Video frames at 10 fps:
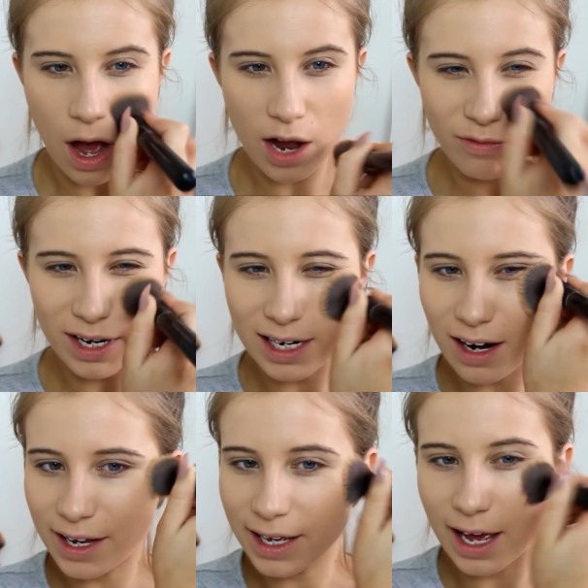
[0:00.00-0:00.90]
I really
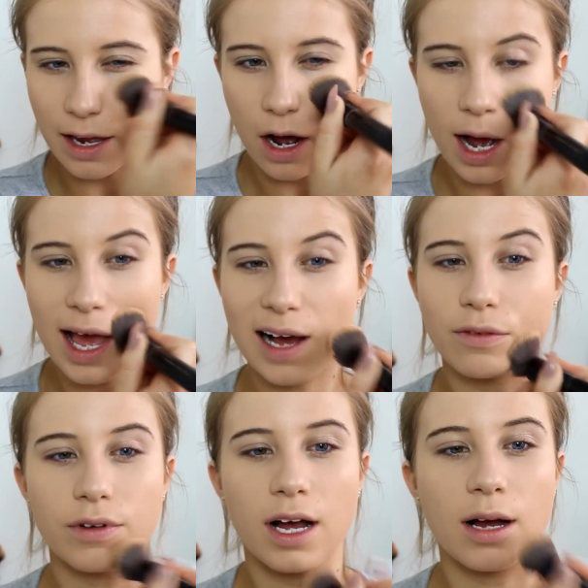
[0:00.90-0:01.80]
like it, and I
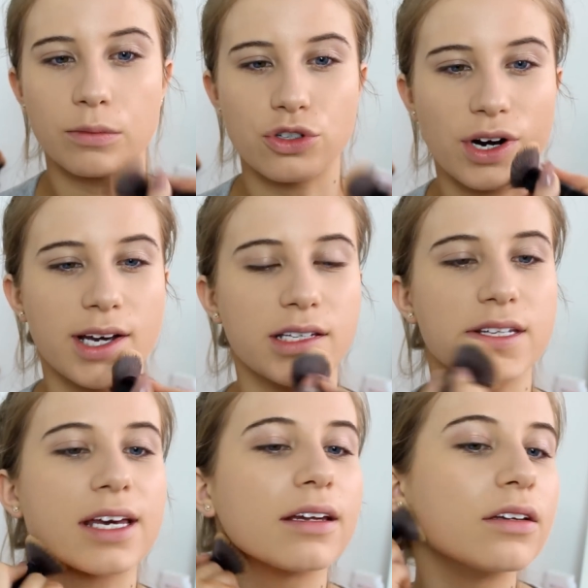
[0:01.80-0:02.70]
have dry
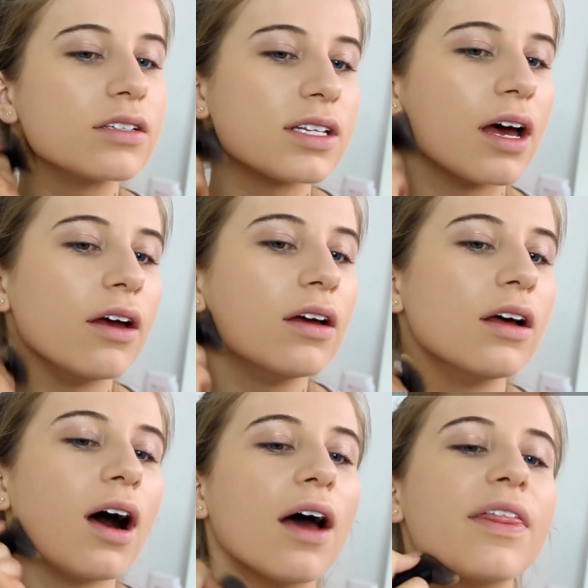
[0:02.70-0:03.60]
skin, so
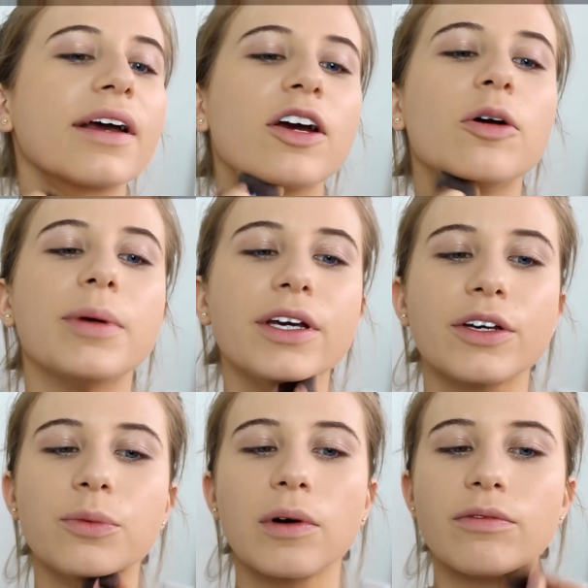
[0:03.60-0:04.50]
I think it would be a
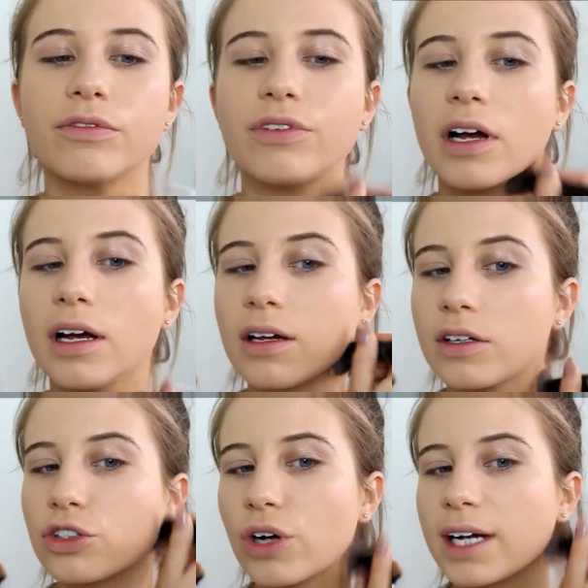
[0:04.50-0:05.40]
good one for
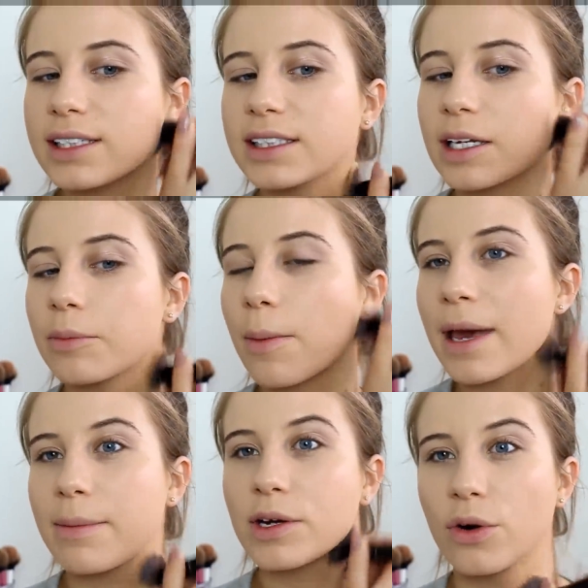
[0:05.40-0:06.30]
dry skin, but
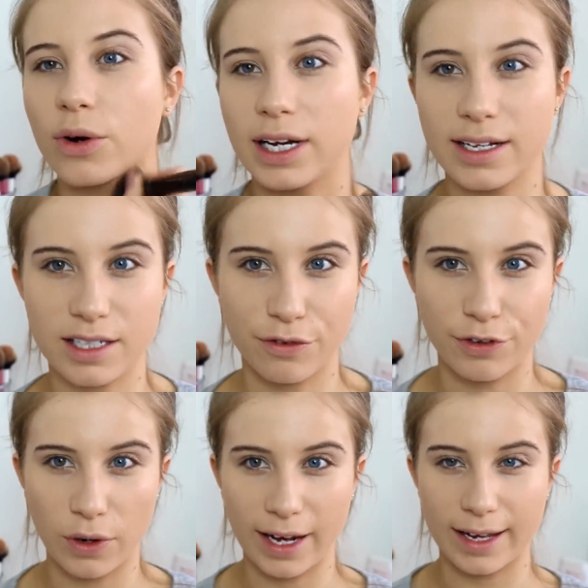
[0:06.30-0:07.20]
maybe not oily, because I
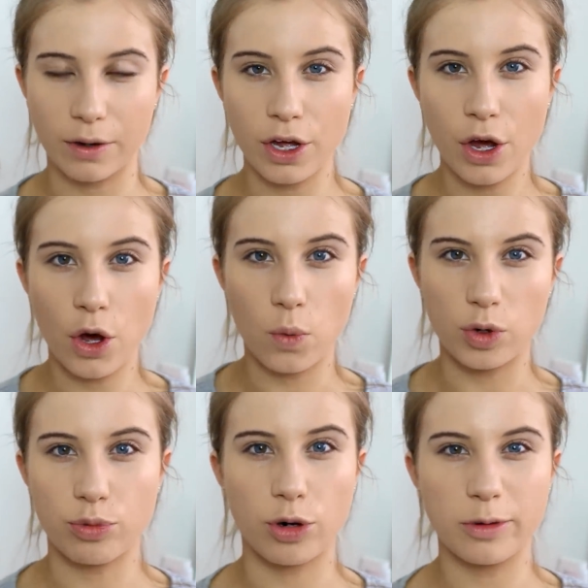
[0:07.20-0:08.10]
feel like it
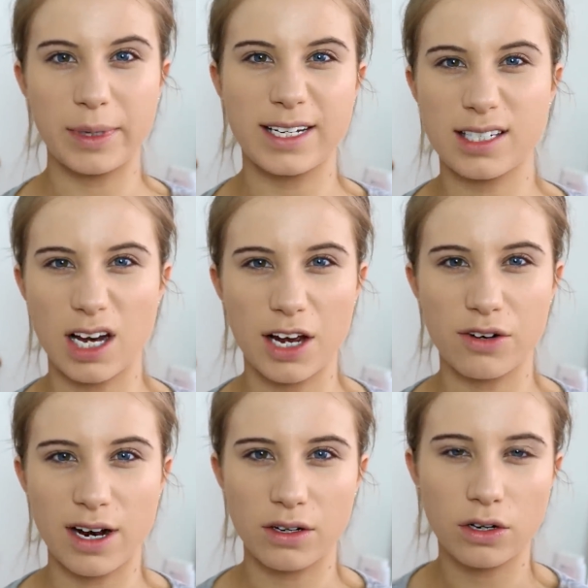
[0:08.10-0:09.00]
would probably slide
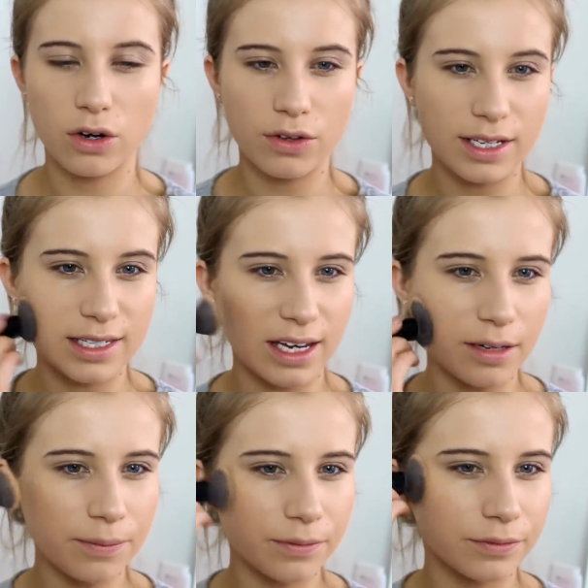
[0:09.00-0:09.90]
around a lot on the skin.